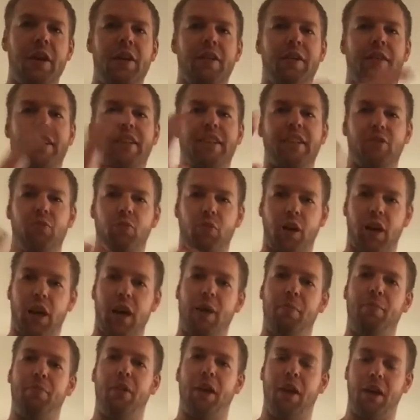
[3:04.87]
This is where
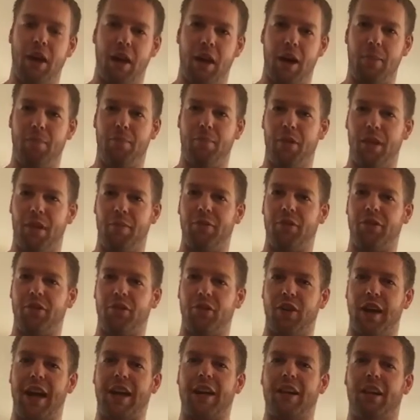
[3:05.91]
a plumber's
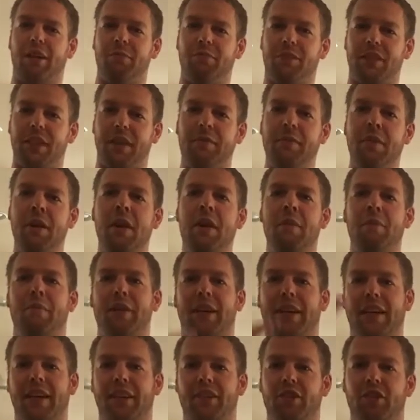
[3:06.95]
crack comes in,
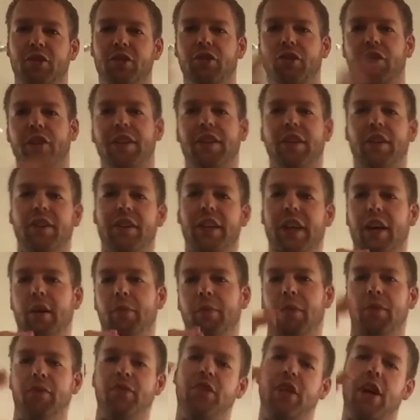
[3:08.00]
because usually their
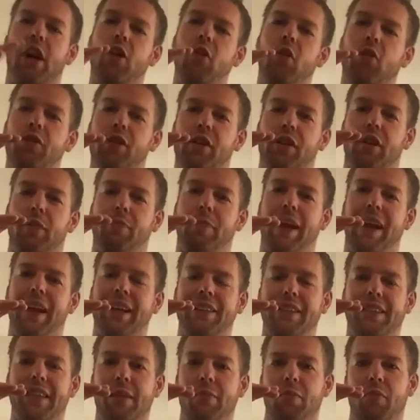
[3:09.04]
tailbone's not holding their
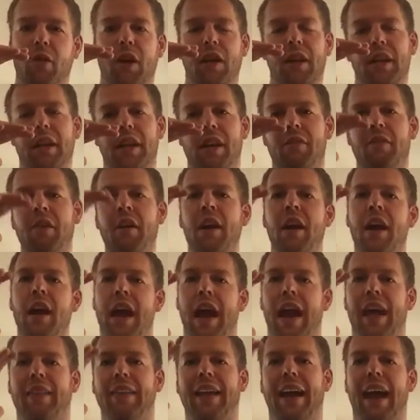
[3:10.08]
pants up well enough
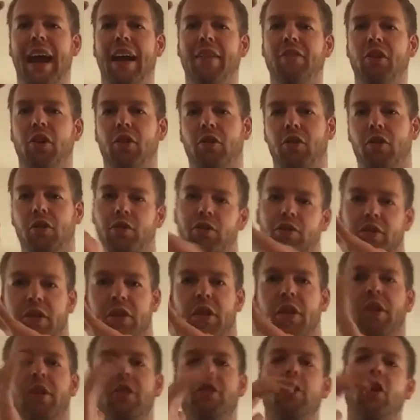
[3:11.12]
and they have no glutes,
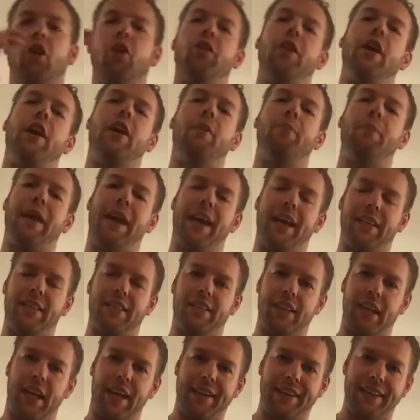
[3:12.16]
so their pants
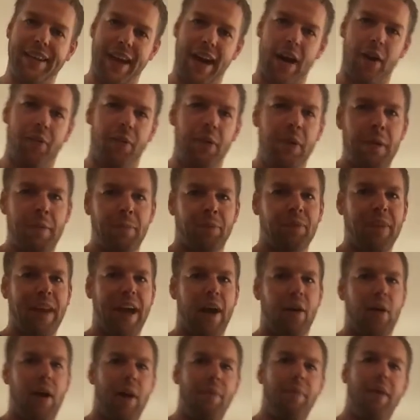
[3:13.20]
slide down.
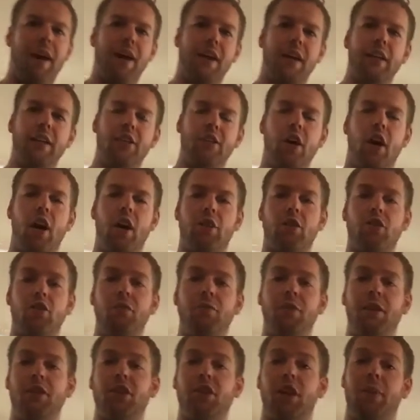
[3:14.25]
Now, I'm not going to talk too
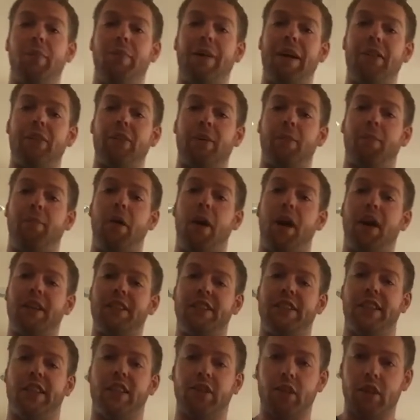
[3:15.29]
much about the
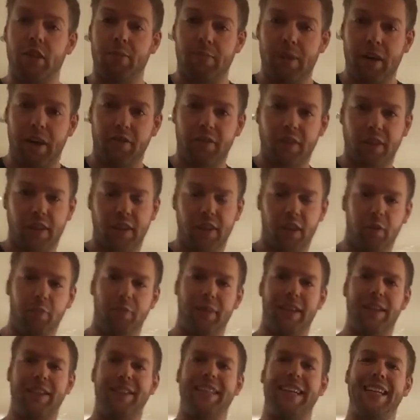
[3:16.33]
posterior pelvic tilt
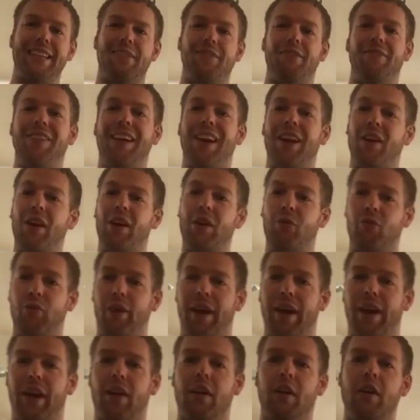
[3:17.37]
because that's very
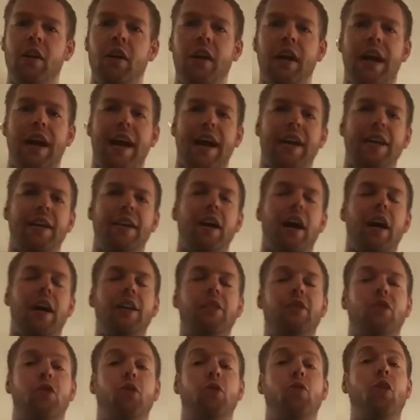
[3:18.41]
rare and
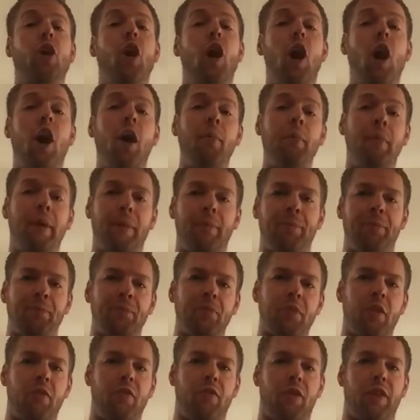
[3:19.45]
not too common
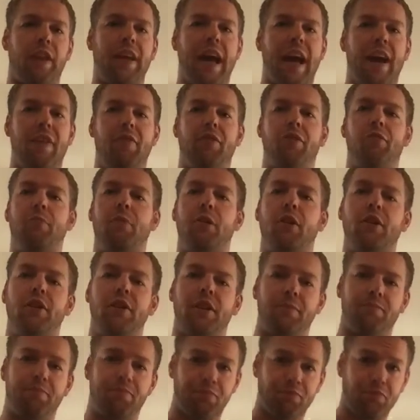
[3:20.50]
for the average person.
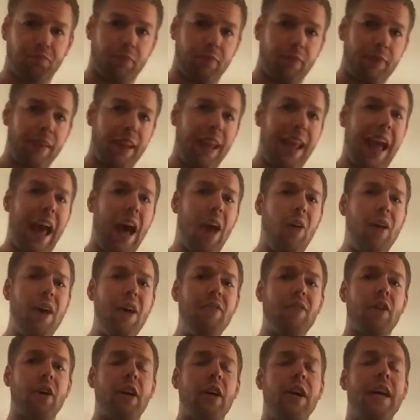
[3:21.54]

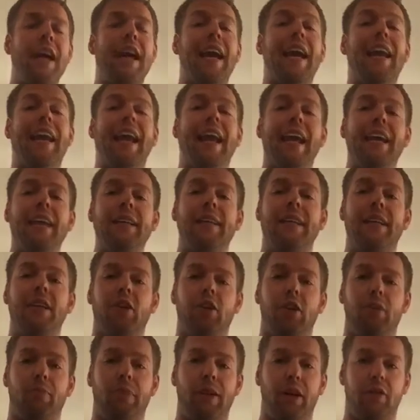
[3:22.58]
However, an
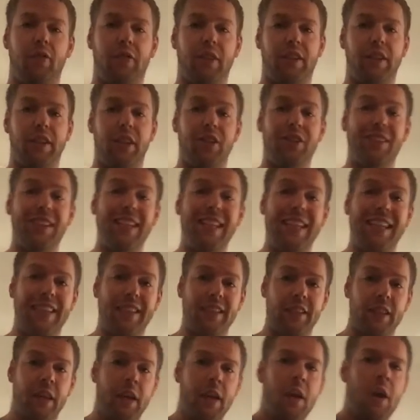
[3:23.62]
anterior pelvic tilt is.